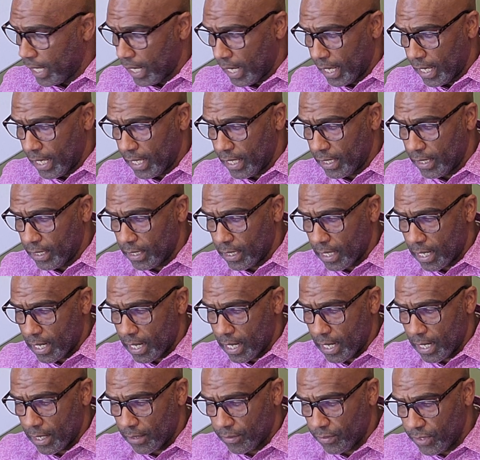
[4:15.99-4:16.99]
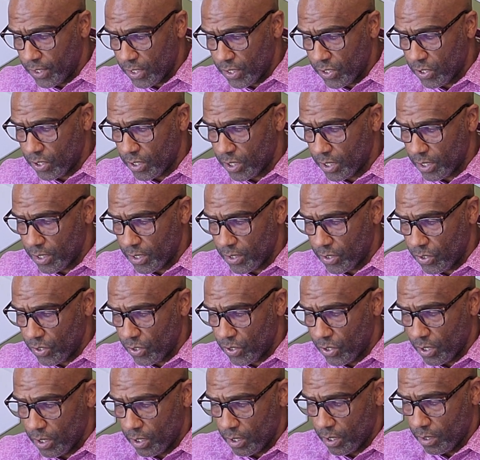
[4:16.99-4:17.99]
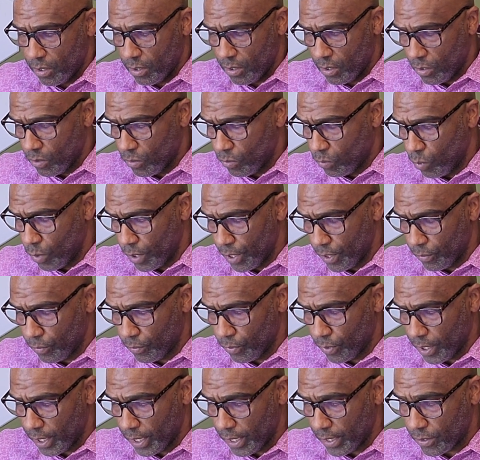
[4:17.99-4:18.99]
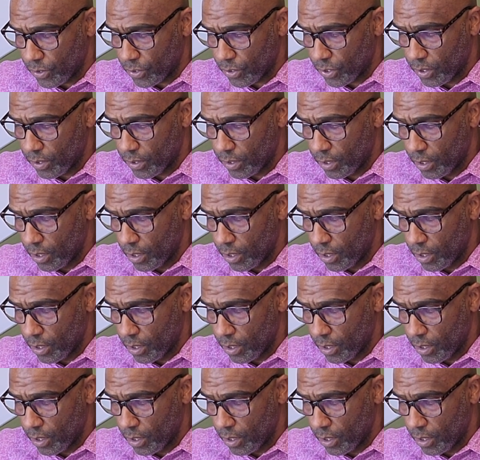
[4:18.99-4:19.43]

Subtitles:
And this is what it reads.